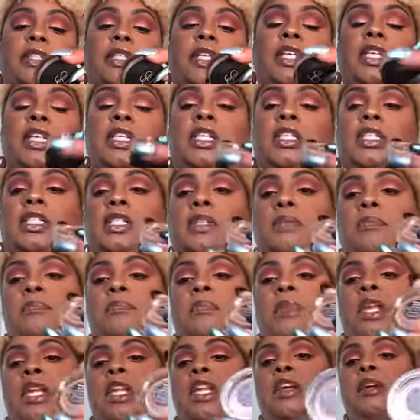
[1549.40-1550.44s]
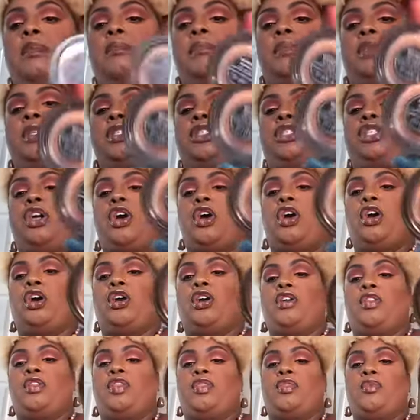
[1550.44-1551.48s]
It is the medium dark
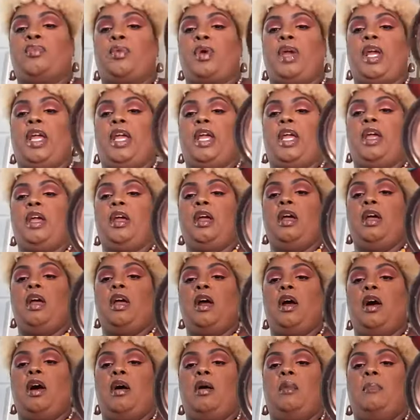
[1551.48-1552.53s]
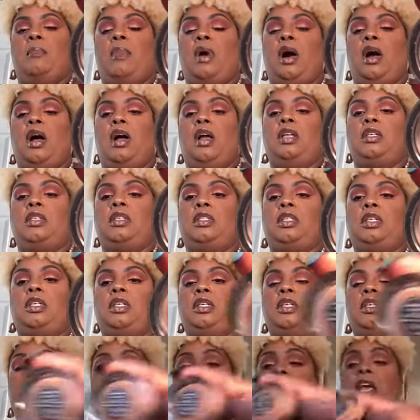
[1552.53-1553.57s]
3 Almond.
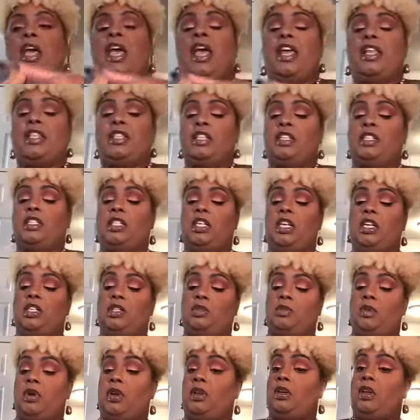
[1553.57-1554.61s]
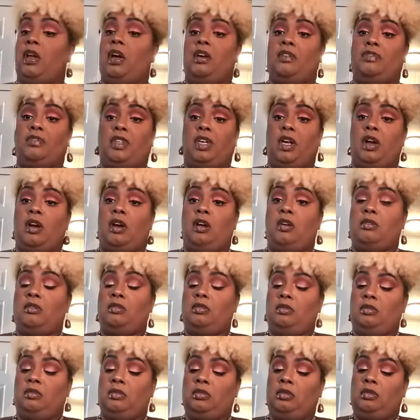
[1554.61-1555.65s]
And this thing is well loved, y'all.
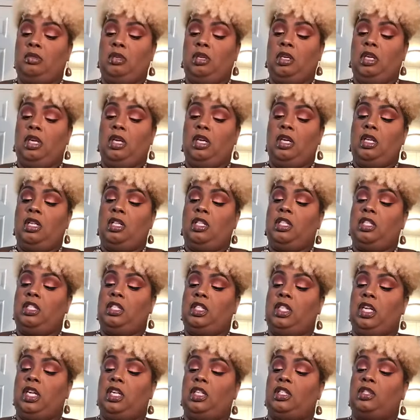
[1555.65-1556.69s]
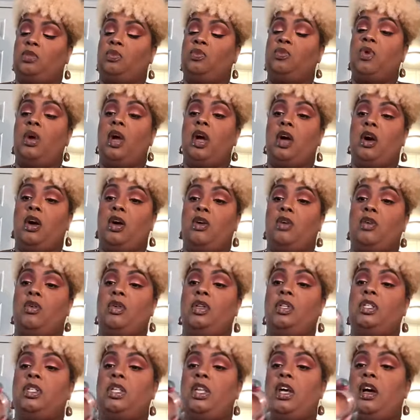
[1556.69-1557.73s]
This thing is well
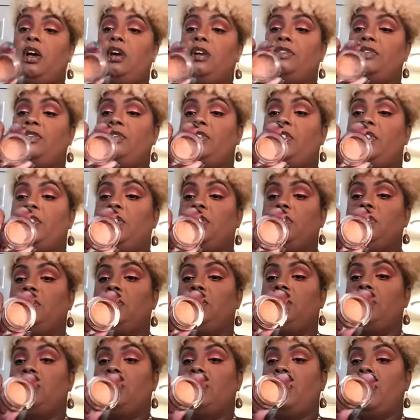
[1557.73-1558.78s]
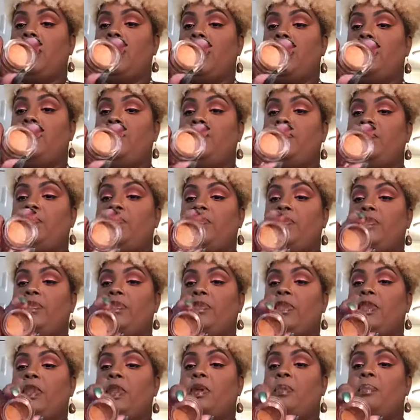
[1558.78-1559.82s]
loved, okay?
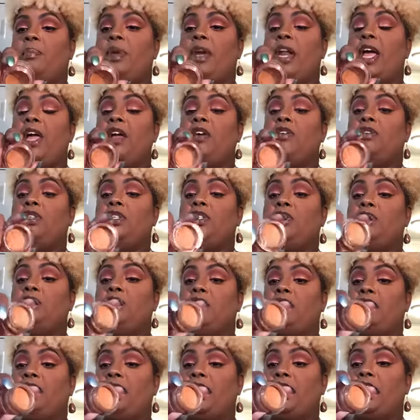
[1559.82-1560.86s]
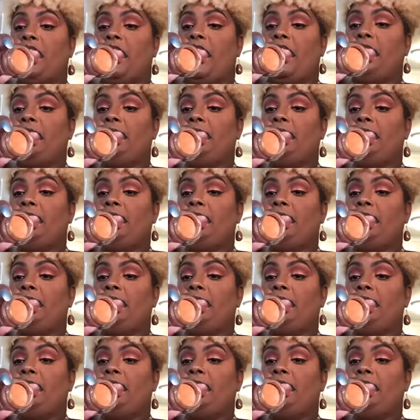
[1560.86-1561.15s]
But I only use it for that.